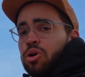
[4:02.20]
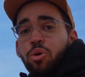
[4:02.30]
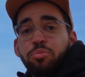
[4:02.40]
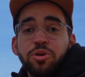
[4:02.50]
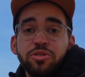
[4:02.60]

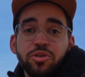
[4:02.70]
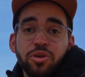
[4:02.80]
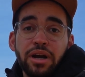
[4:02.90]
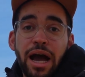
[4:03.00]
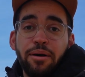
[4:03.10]
open
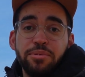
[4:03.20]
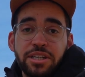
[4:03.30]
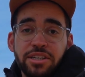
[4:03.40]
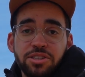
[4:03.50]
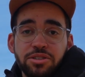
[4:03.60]
your
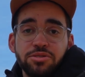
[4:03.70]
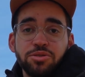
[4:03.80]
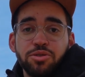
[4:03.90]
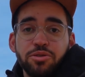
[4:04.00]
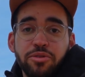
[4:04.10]
application, so
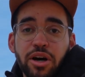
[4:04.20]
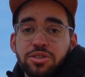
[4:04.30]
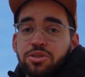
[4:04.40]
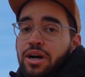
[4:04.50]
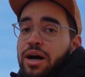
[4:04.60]
your
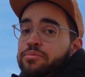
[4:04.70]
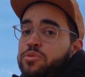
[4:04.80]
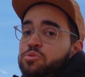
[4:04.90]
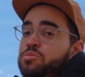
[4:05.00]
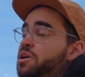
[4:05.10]
Vosker app,
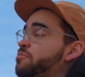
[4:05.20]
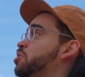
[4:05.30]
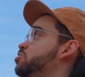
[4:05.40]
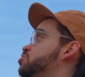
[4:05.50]
to be able